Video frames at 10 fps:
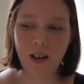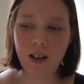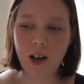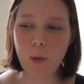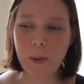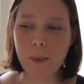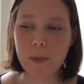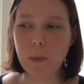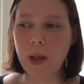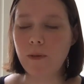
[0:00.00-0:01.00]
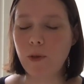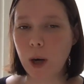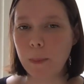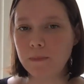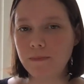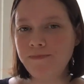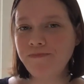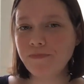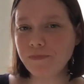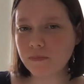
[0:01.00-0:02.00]
their platform.
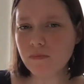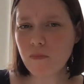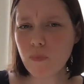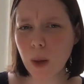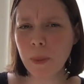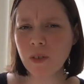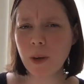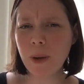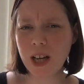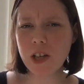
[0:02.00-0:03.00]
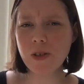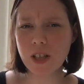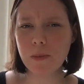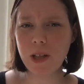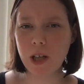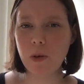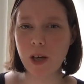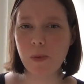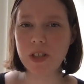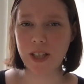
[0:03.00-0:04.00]
But it used to be that you were
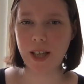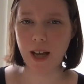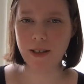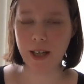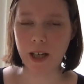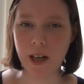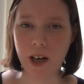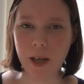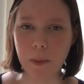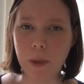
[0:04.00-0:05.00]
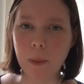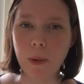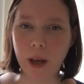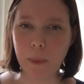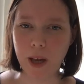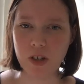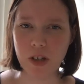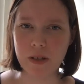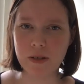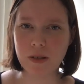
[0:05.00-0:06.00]
able to get data on public
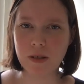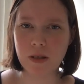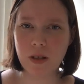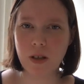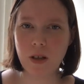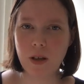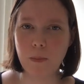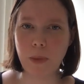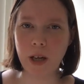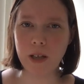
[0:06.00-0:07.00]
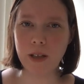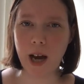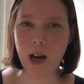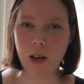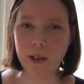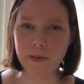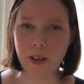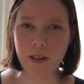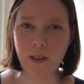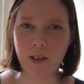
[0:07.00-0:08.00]
pages, but now,
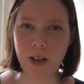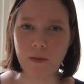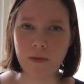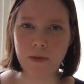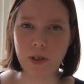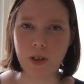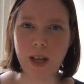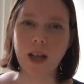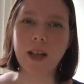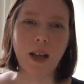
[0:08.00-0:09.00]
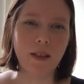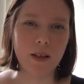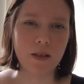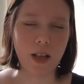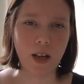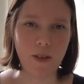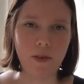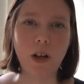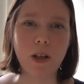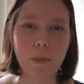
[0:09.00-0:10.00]
right, they've you can't get the data
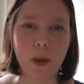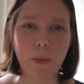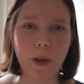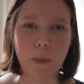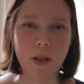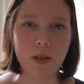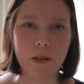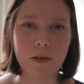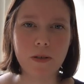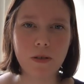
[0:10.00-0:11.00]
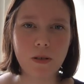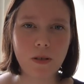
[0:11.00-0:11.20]
even on the public pages.